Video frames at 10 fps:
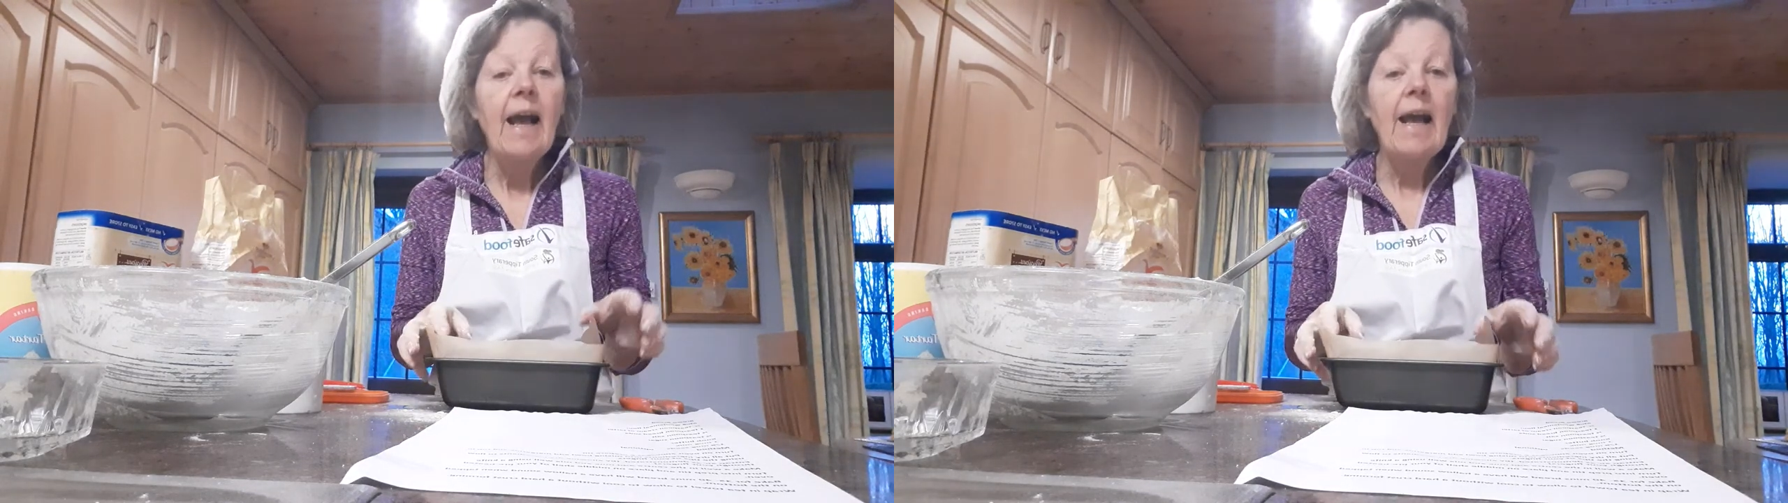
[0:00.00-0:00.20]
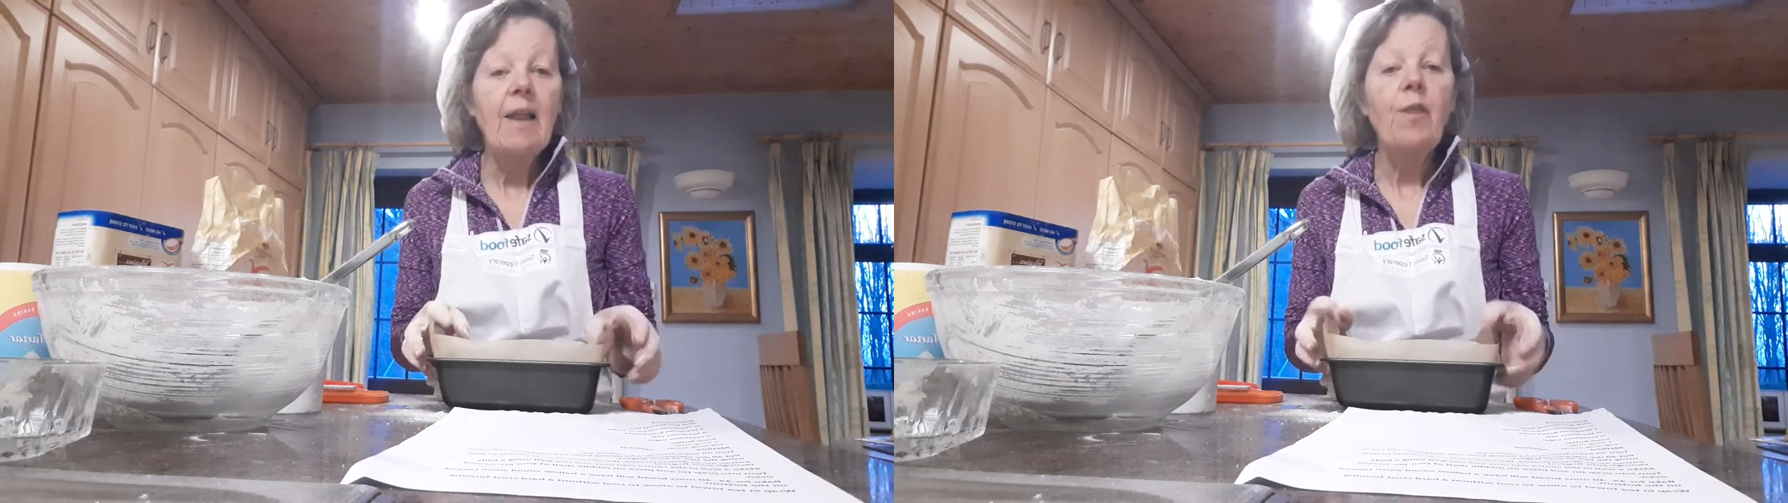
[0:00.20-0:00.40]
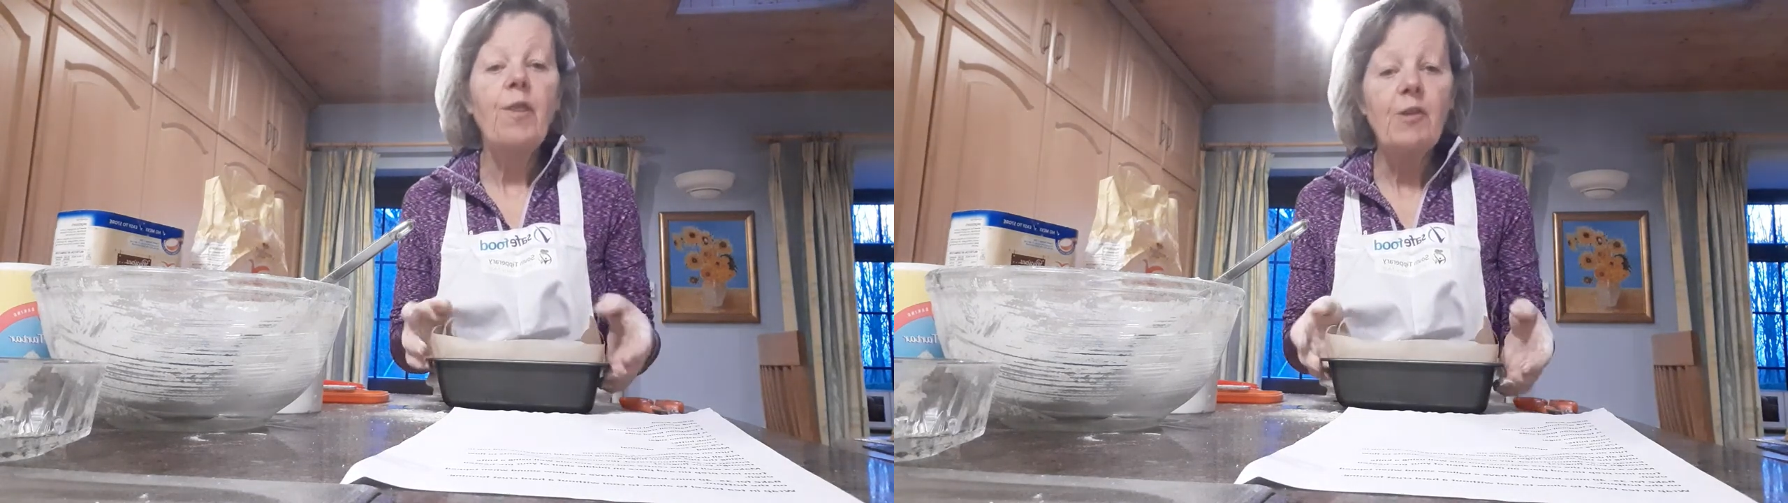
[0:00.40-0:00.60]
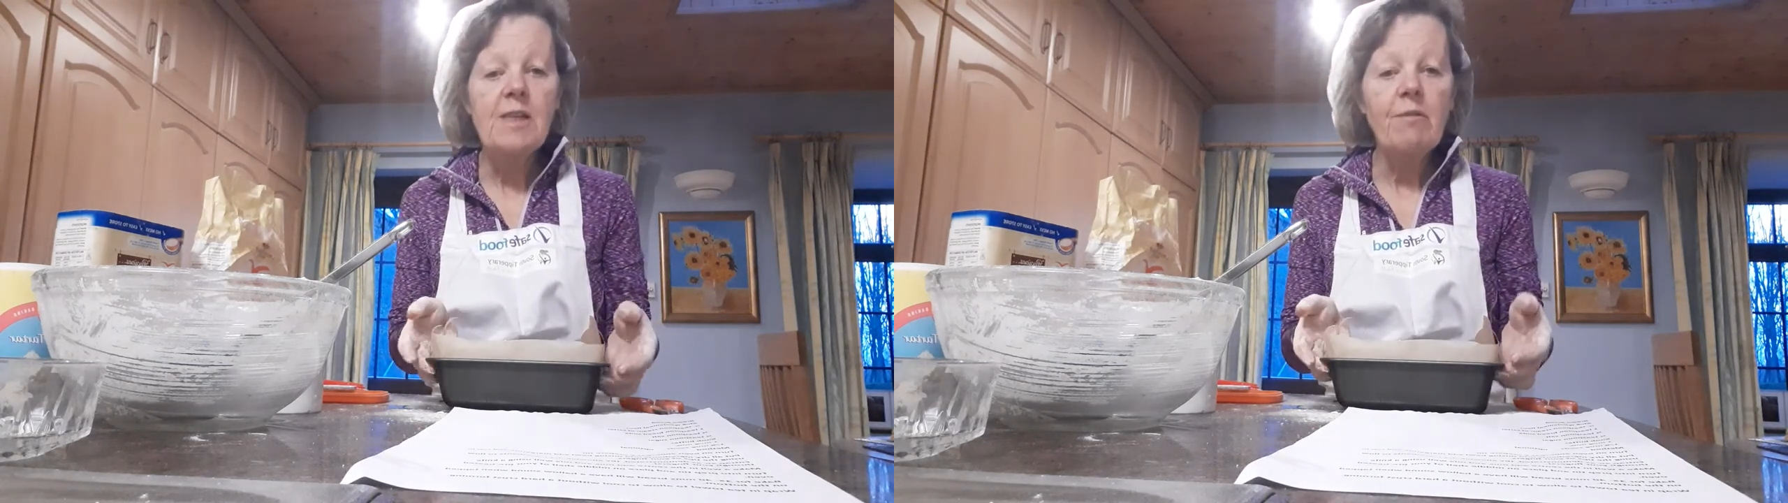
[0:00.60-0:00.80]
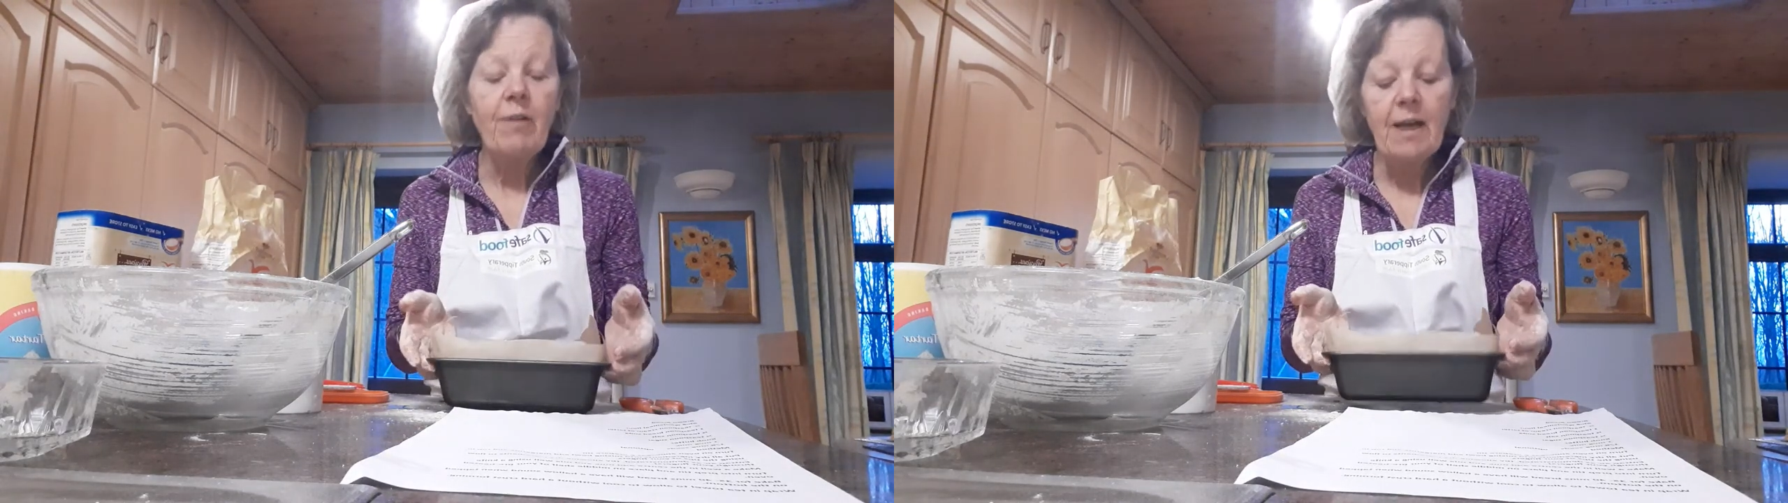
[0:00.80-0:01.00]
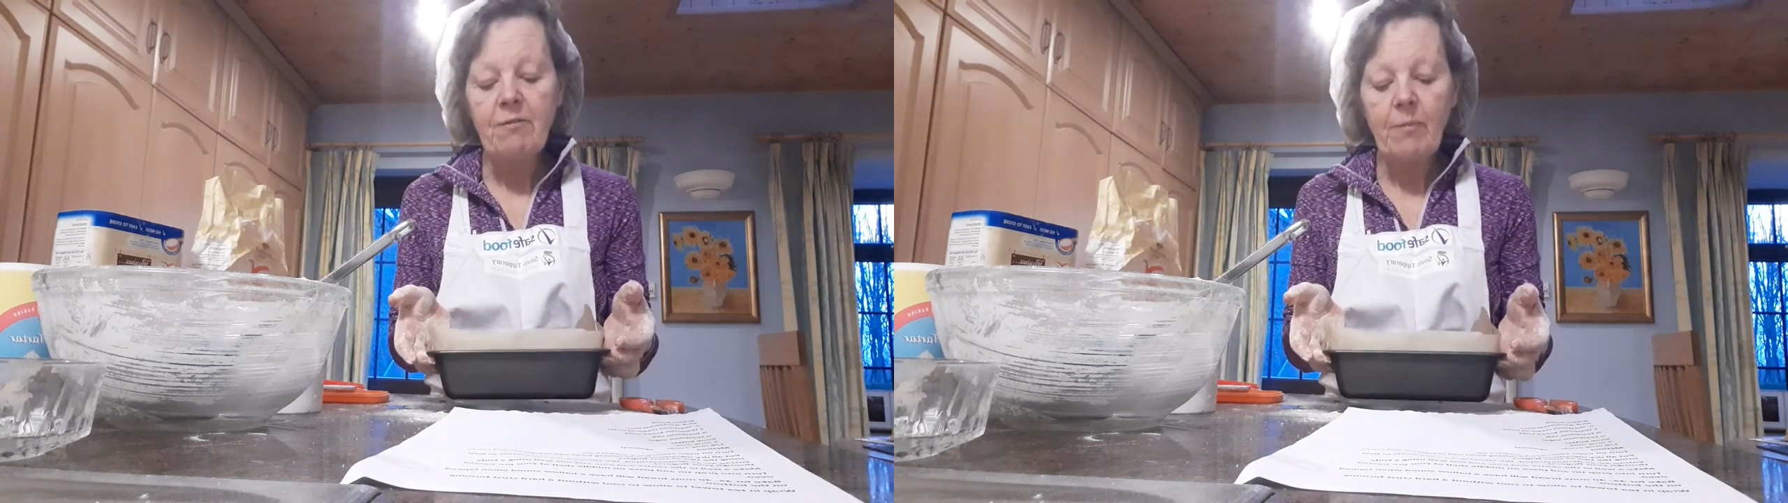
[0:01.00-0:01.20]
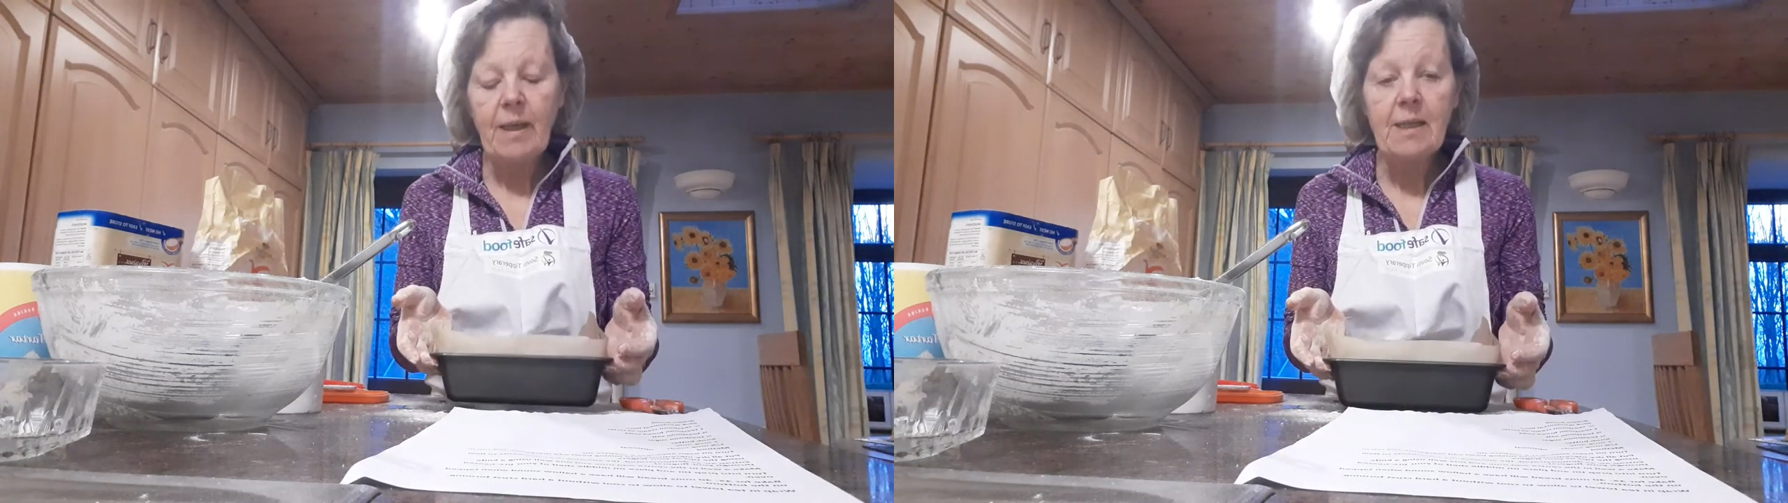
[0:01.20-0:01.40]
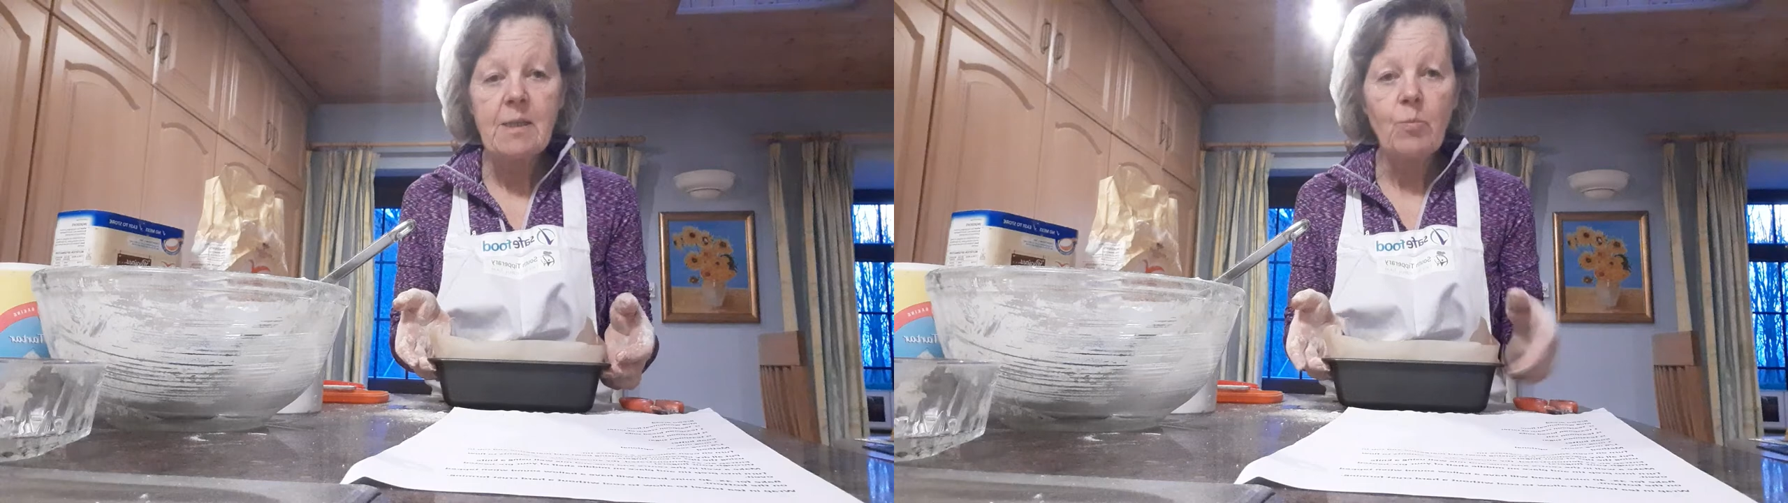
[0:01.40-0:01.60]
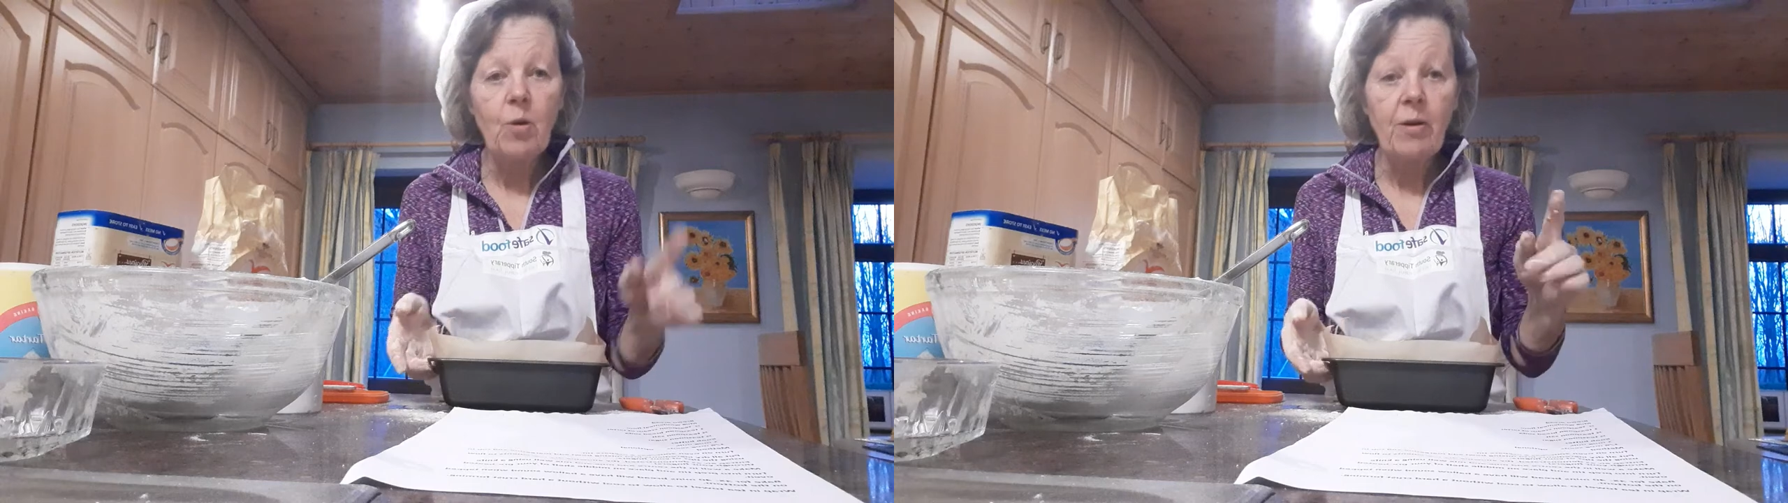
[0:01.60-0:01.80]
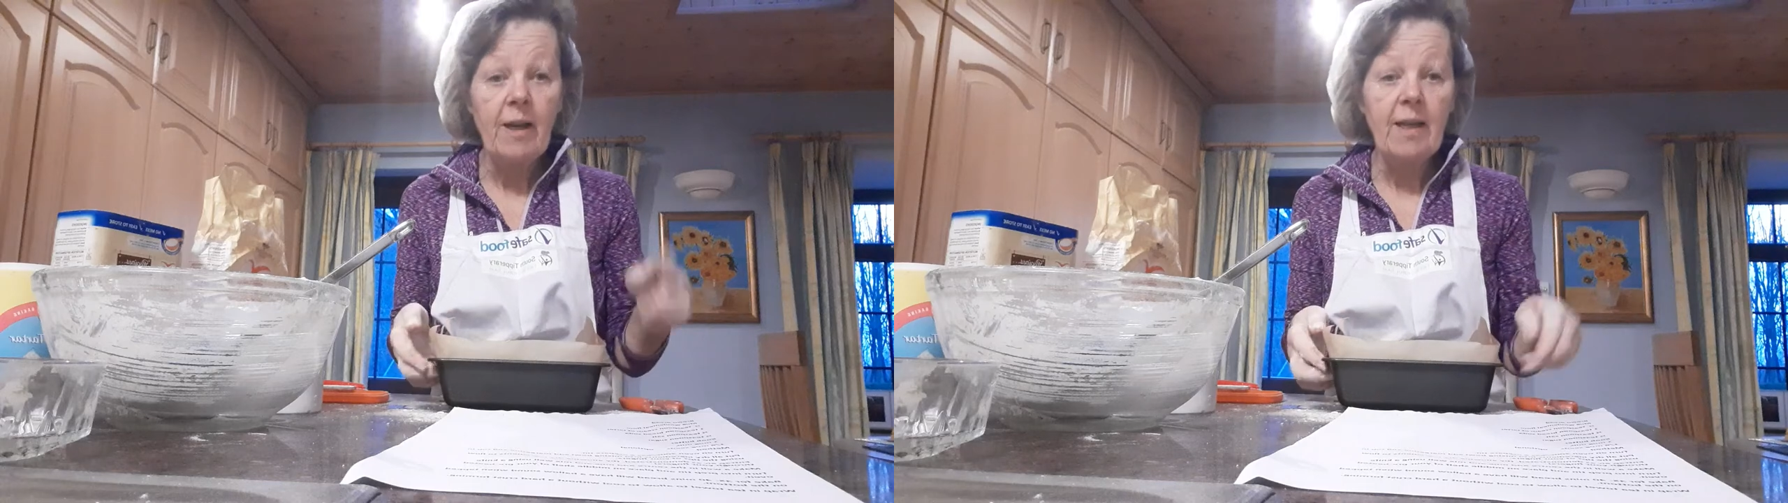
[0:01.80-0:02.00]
and 35 minutes more